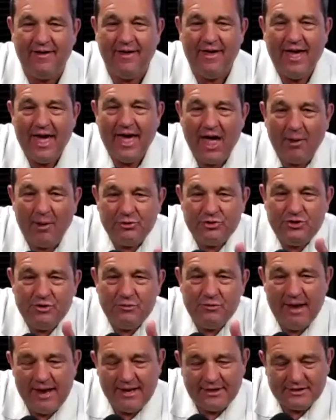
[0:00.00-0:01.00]
helps you
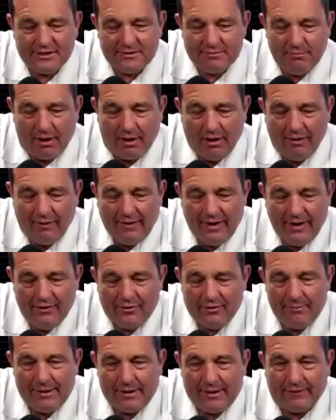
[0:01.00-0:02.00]
make small
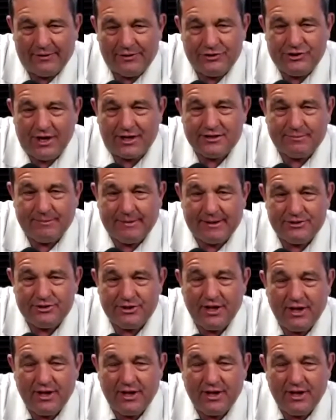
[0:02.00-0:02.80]
incremental adjustments,